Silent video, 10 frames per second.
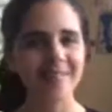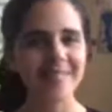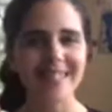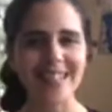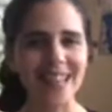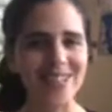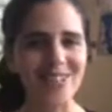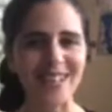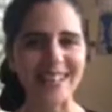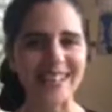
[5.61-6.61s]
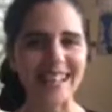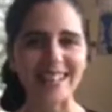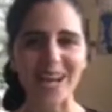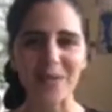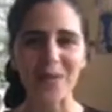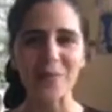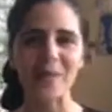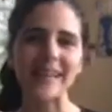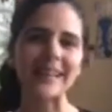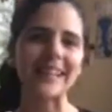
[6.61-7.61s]
Yesterday and today talk about
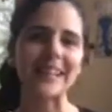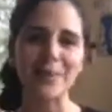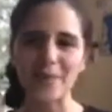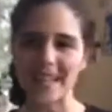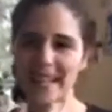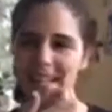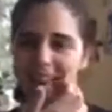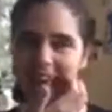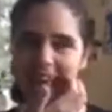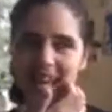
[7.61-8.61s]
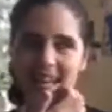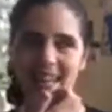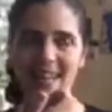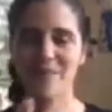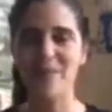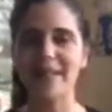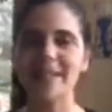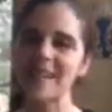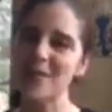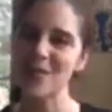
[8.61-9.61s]
big leaps and kind of busting
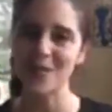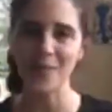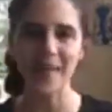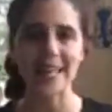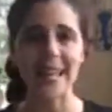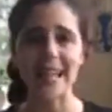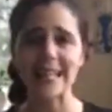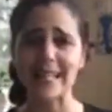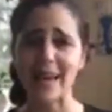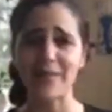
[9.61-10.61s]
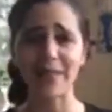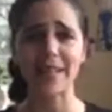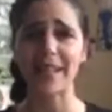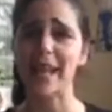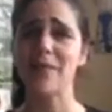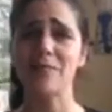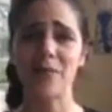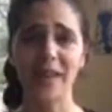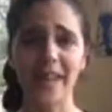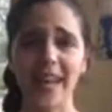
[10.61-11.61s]
through some things. I definitely am
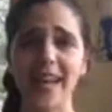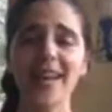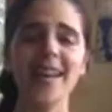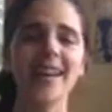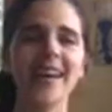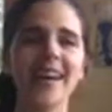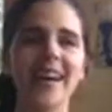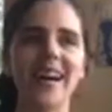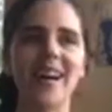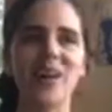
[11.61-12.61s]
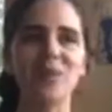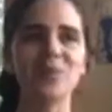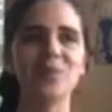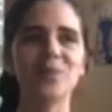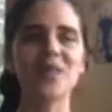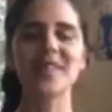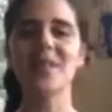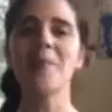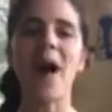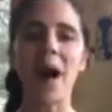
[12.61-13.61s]
feeling just
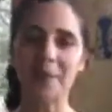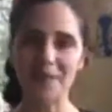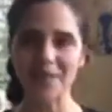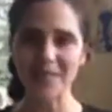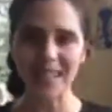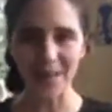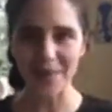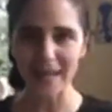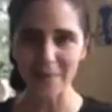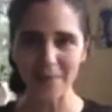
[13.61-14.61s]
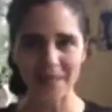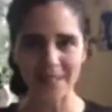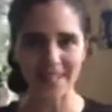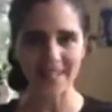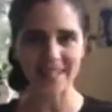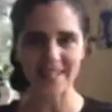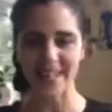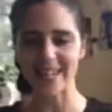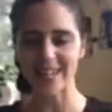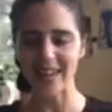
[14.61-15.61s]
some obstacles coming up, such as
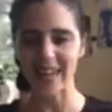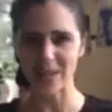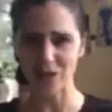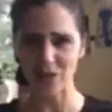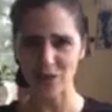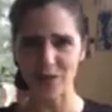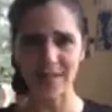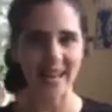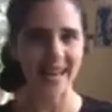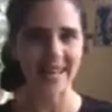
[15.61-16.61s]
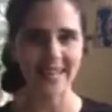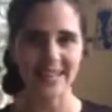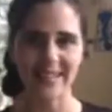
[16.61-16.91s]
internet issues and